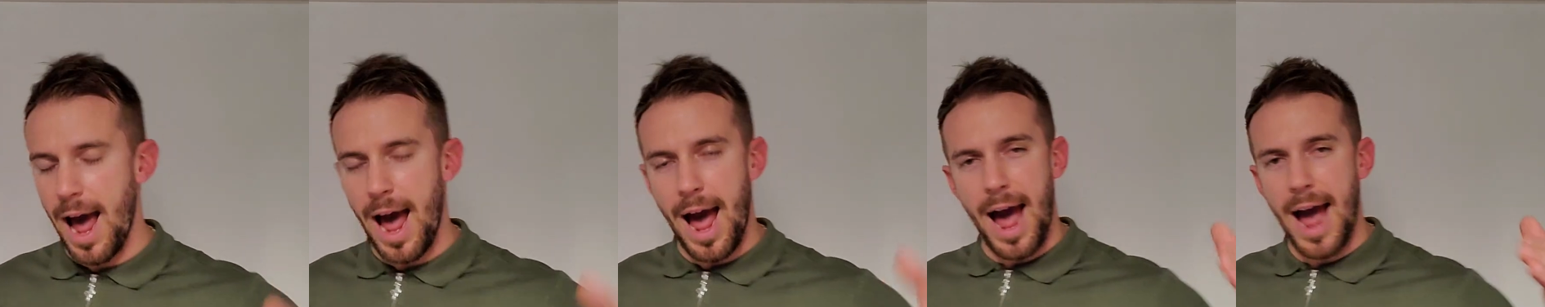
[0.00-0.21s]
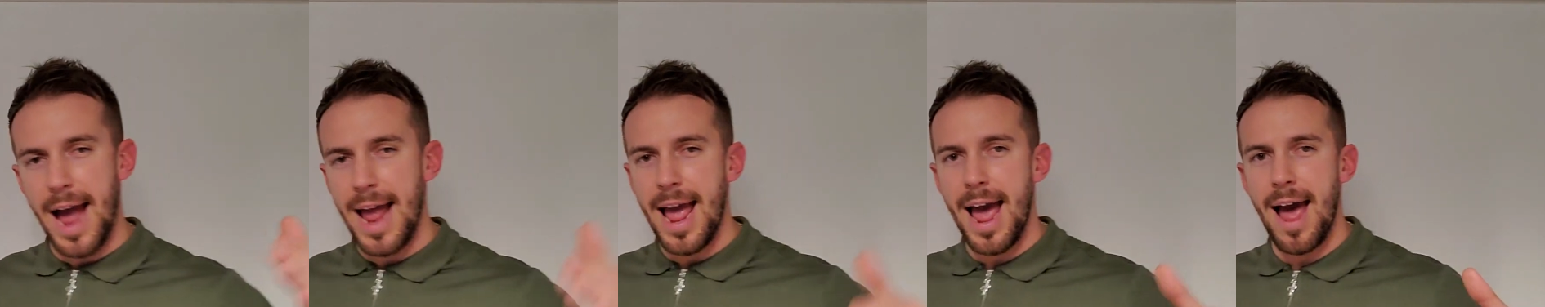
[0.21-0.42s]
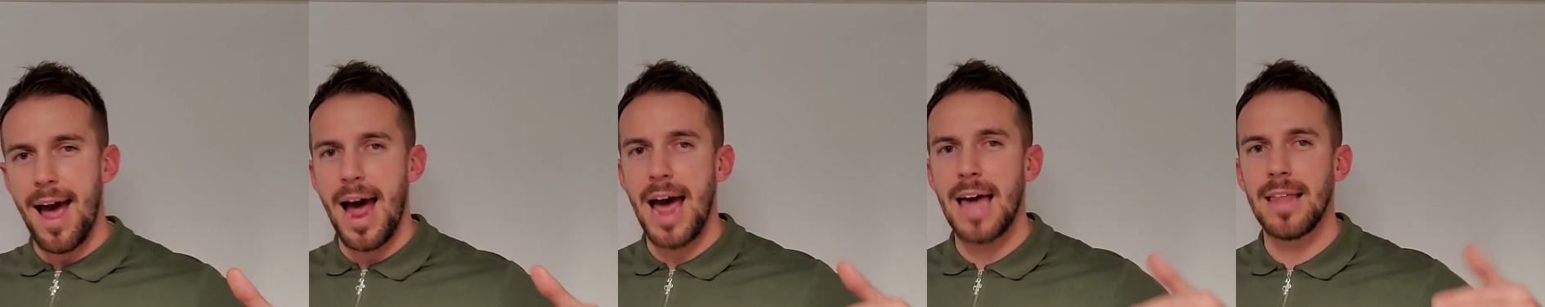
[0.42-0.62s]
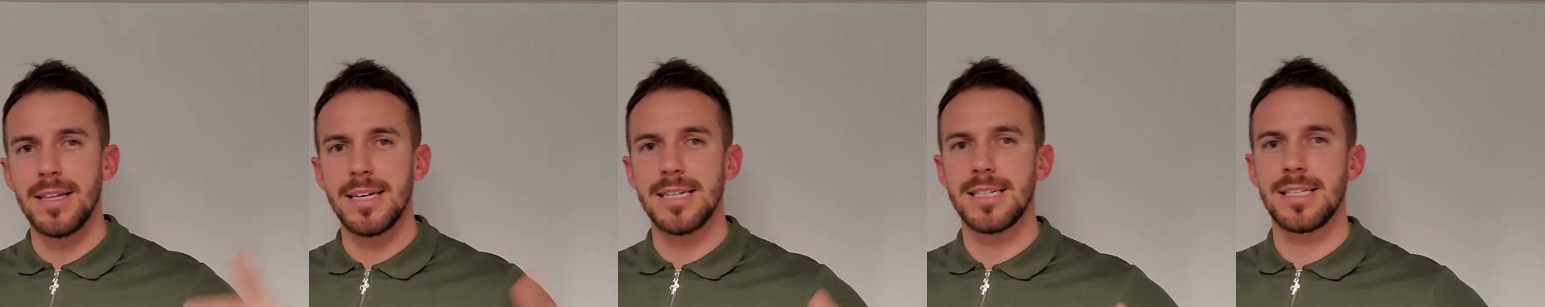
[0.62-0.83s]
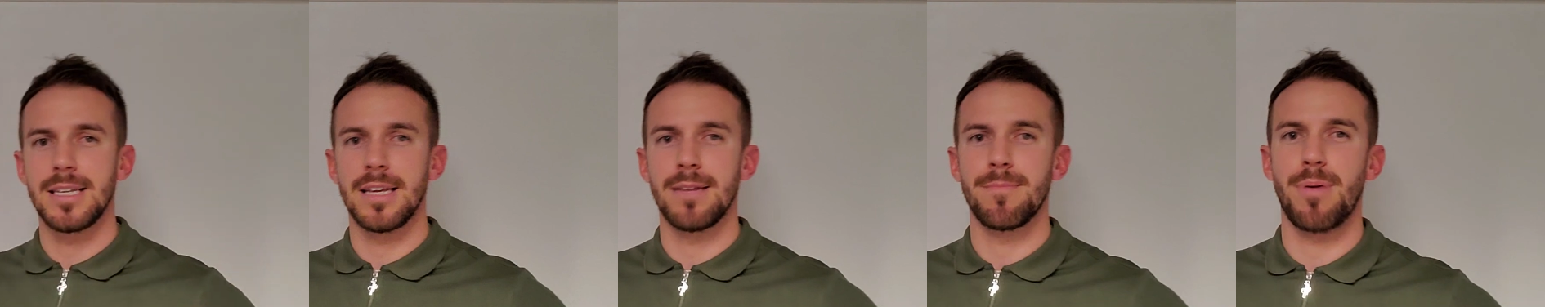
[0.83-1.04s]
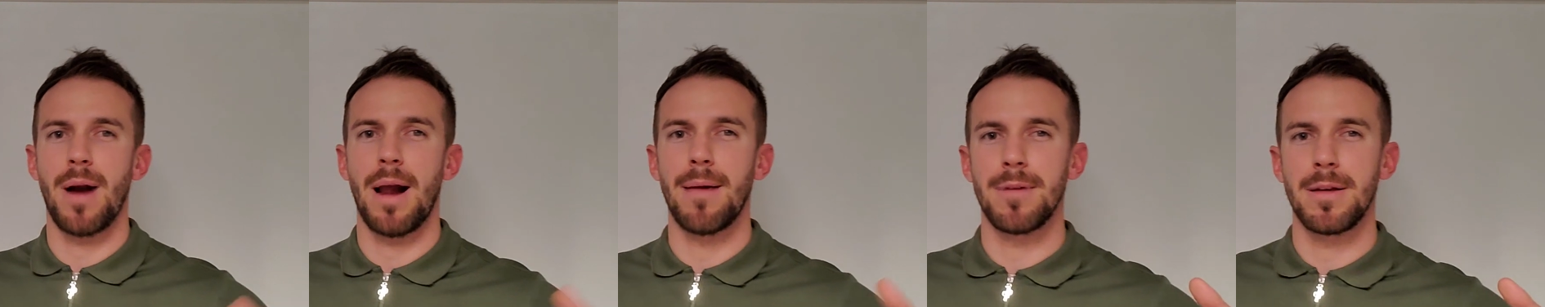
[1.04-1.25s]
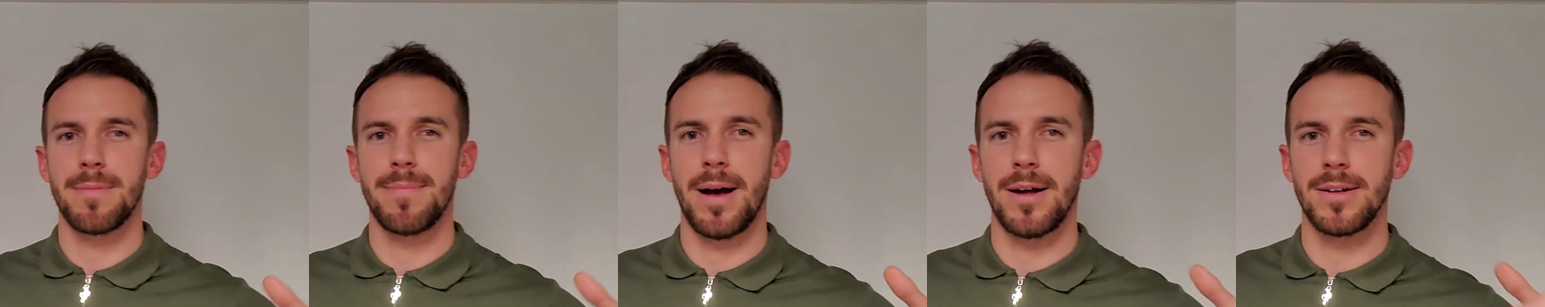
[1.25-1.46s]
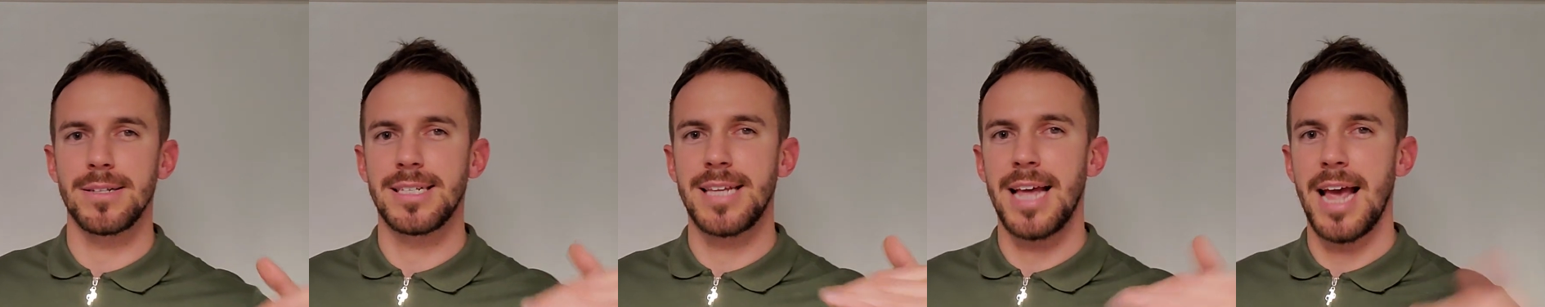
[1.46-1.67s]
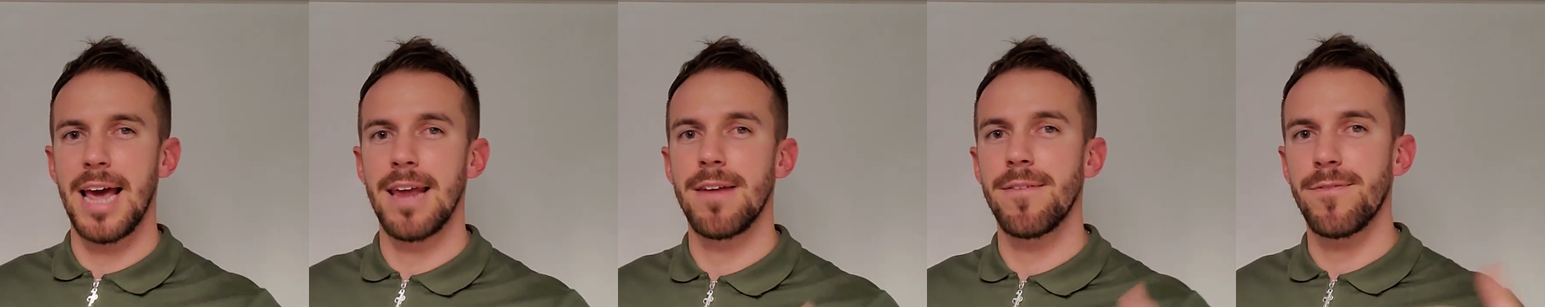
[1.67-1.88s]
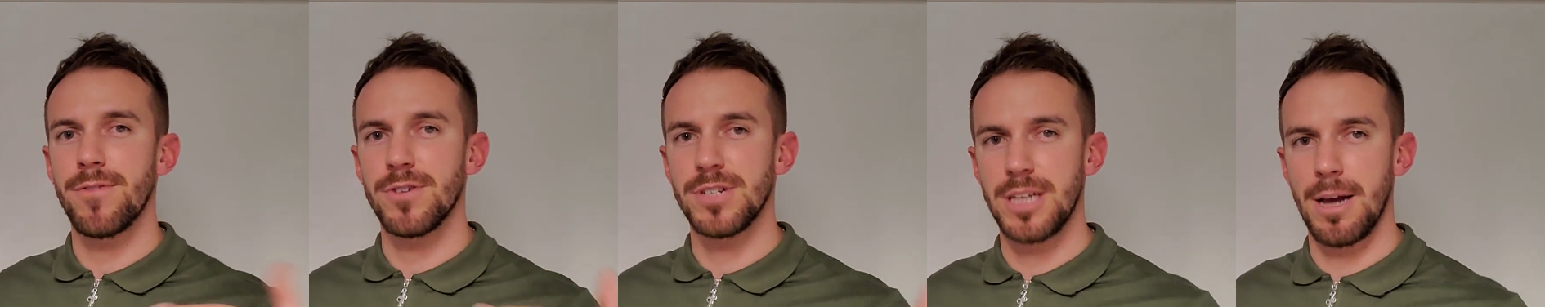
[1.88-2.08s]
I listed probably about
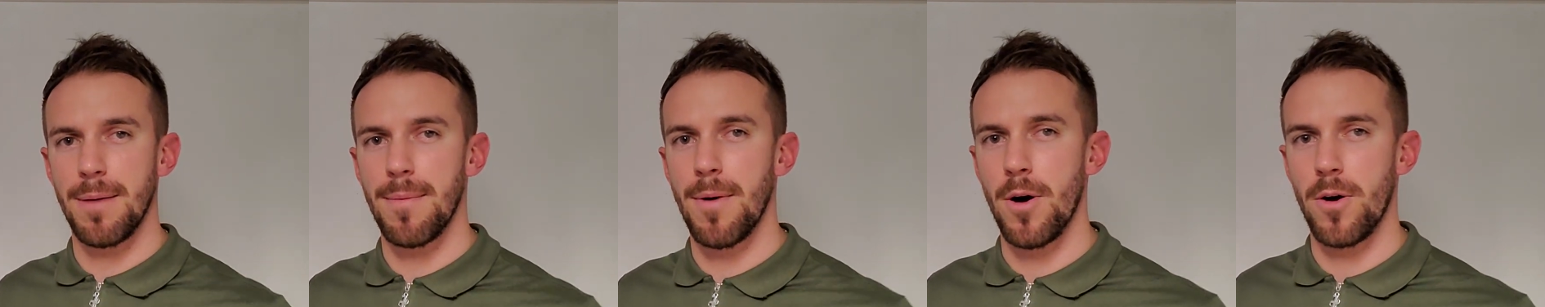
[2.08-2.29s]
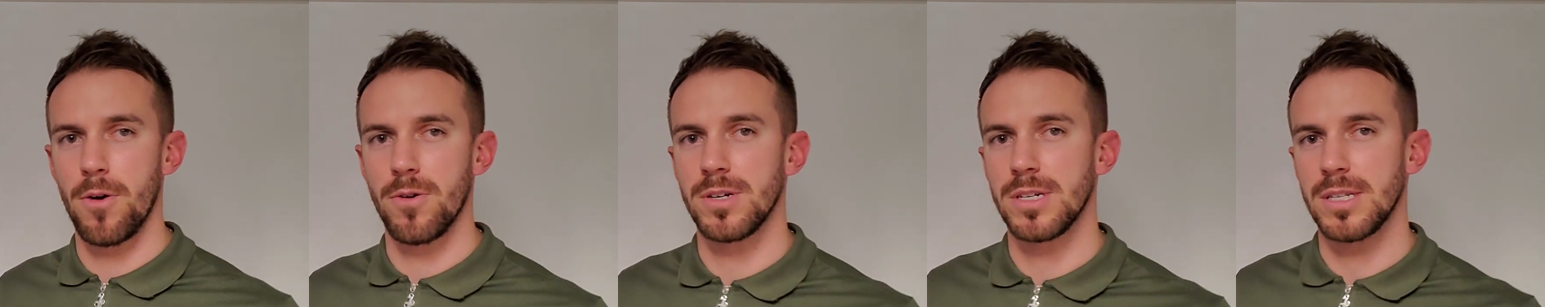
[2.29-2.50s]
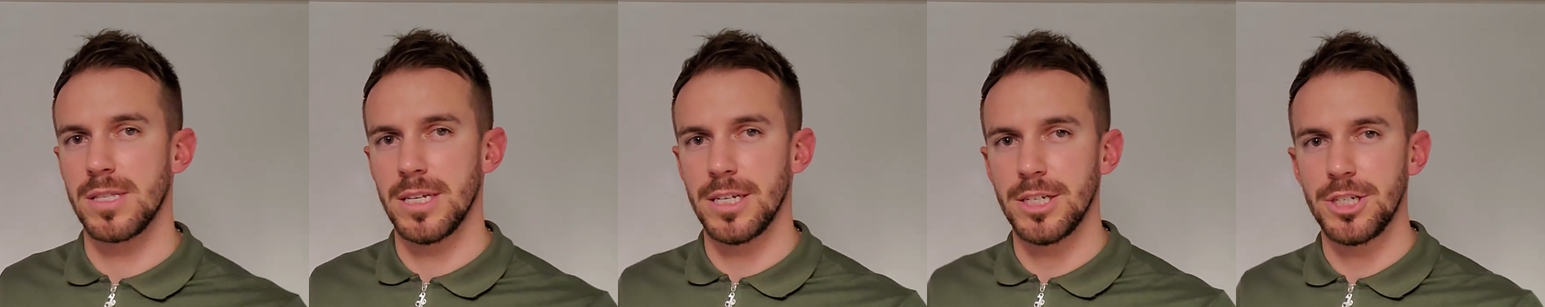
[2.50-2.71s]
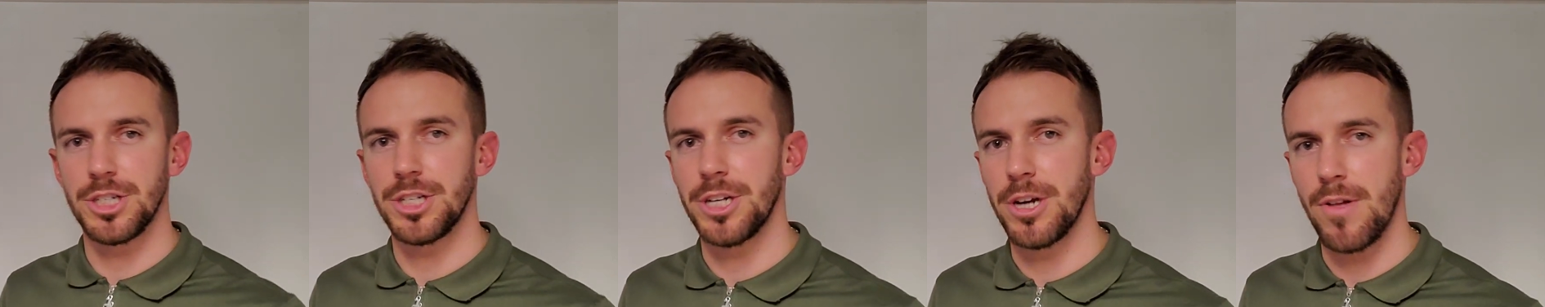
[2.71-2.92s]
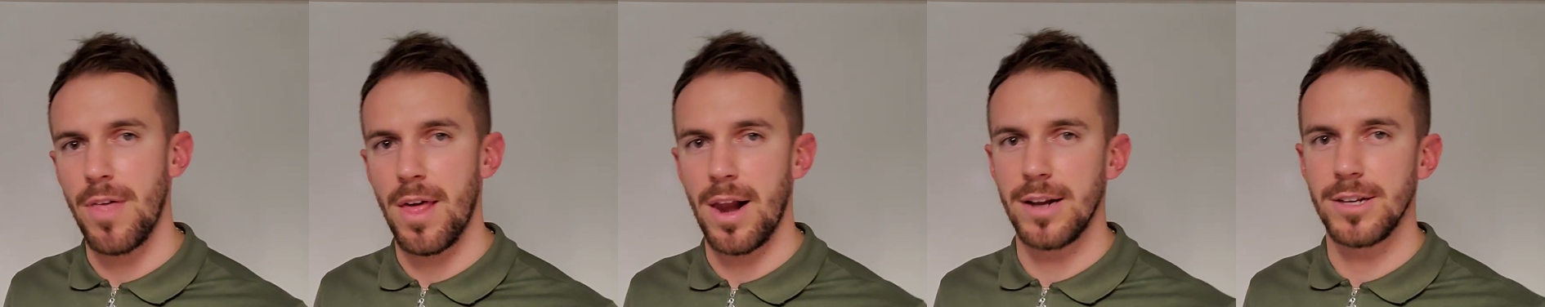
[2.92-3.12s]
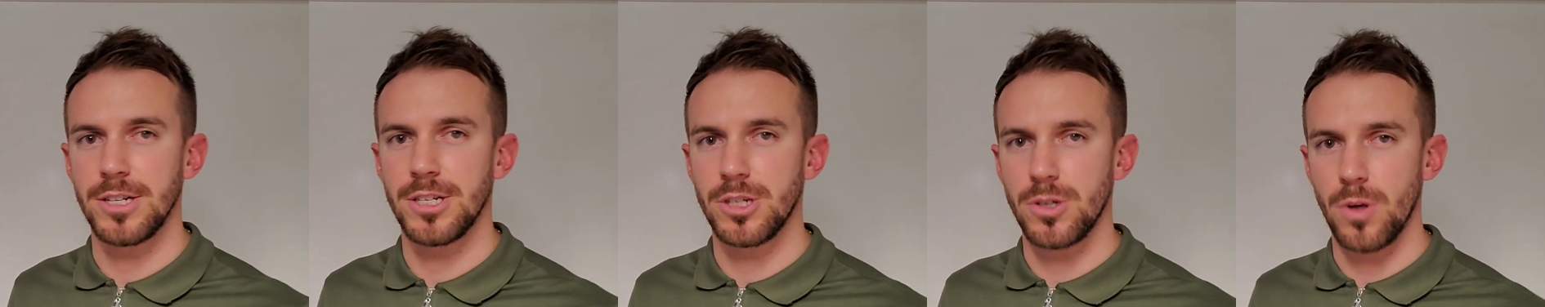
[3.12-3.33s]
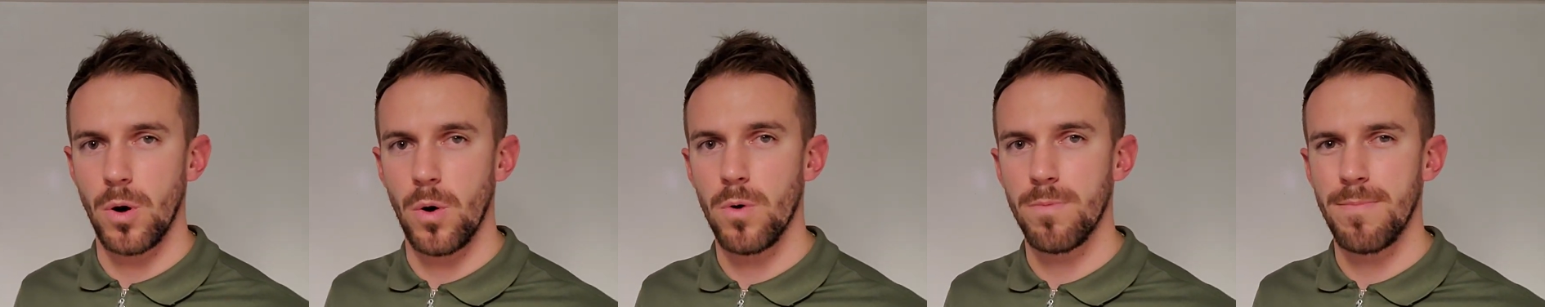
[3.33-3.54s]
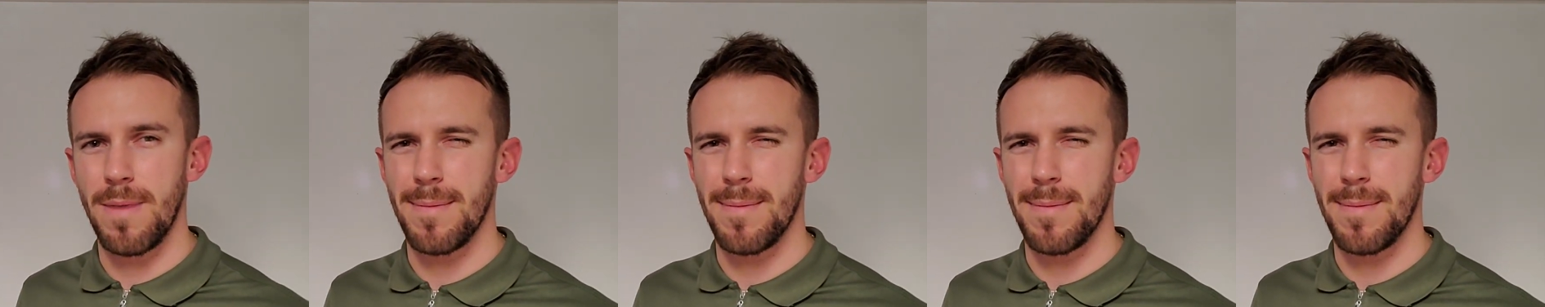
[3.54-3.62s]
10 for sale by owners this year that I sold,